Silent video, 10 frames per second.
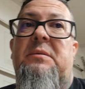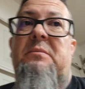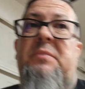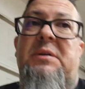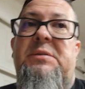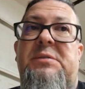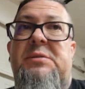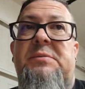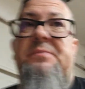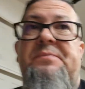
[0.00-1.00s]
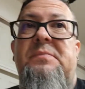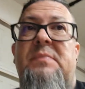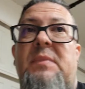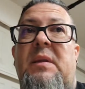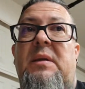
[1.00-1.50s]
But it's
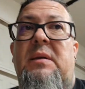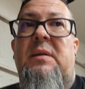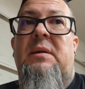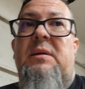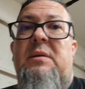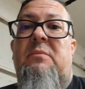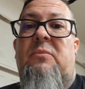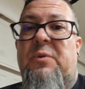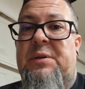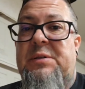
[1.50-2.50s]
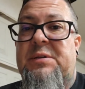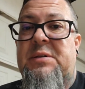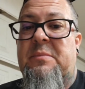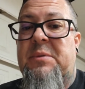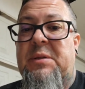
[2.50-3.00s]
more
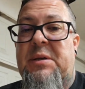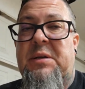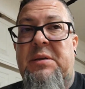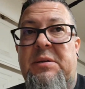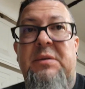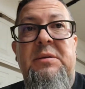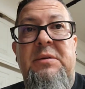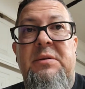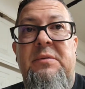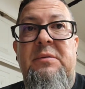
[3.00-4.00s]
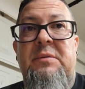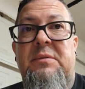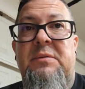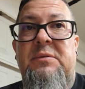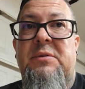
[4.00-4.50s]
disassembly
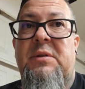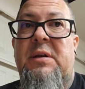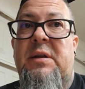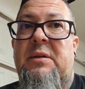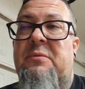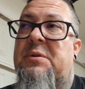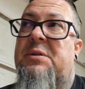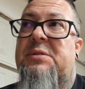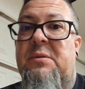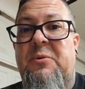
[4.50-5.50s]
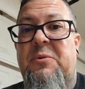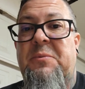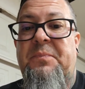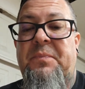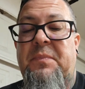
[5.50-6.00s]
so that I could reassemble,
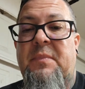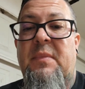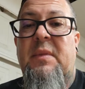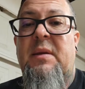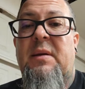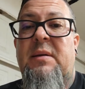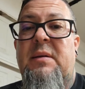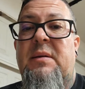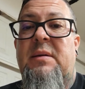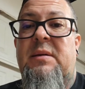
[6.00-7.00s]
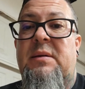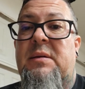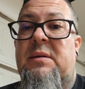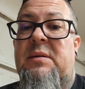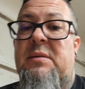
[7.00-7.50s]

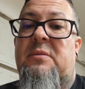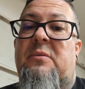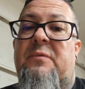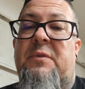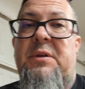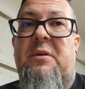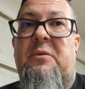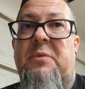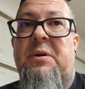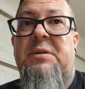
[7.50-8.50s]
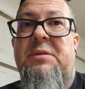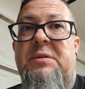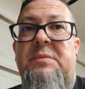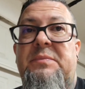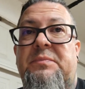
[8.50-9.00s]
and hopefully it all works.
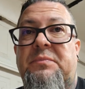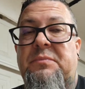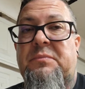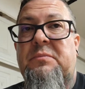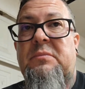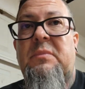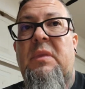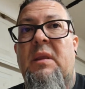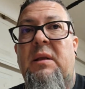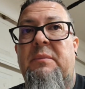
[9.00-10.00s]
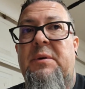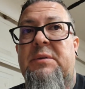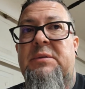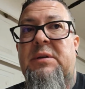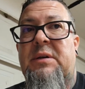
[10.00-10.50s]
But
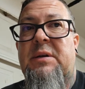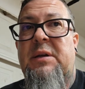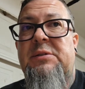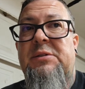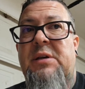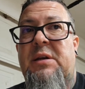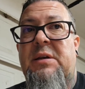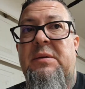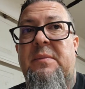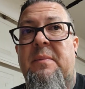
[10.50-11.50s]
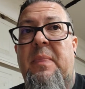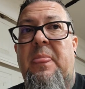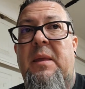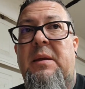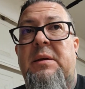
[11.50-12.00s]
I just gotta
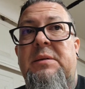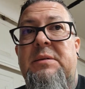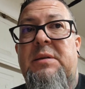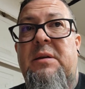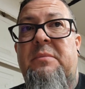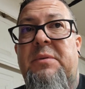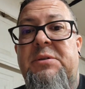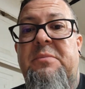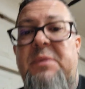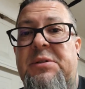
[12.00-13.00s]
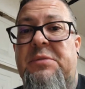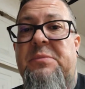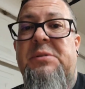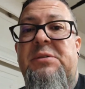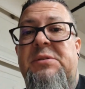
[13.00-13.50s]
take a bunch of
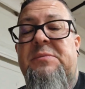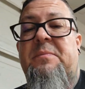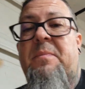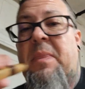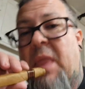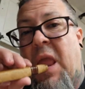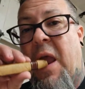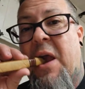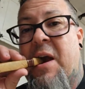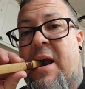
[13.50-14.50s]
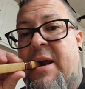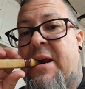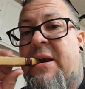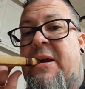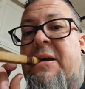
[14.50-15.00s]
measurements and